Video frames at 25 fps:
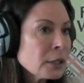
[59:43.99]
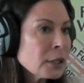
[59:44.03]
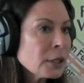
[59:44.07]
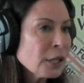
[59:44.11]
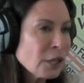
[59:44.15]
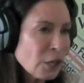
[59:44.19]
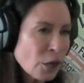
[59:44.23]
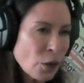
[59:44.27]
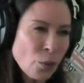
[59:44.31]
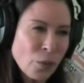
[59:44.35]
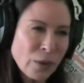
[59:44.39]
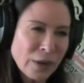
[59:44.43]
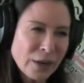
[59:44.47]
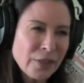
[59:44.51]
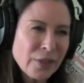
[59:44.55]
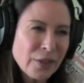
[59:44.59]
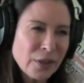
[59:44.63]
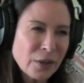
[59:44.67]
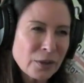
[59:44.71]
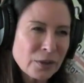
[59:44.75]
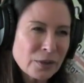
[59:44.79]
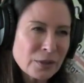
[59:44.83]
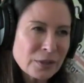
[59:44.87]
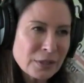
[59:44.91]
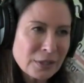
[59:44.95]
you know, one of
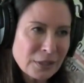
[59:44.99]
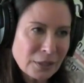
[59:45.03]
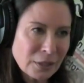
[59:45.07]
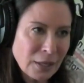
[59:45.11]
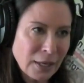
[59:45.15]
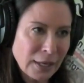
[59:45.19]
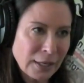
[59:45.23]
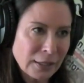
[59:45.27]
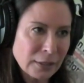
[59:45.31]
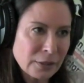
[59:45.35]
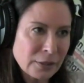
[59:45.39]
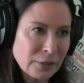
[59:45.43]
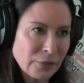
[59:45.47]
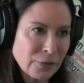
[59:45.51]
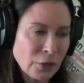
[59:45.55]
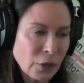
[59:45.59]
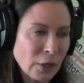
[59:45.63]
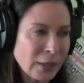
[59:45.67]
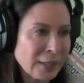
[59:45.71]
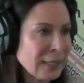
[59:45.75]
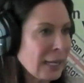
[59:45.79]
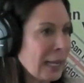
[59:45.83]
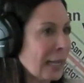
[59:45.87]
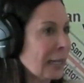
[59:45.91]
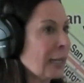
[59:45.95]
those kinds of girls.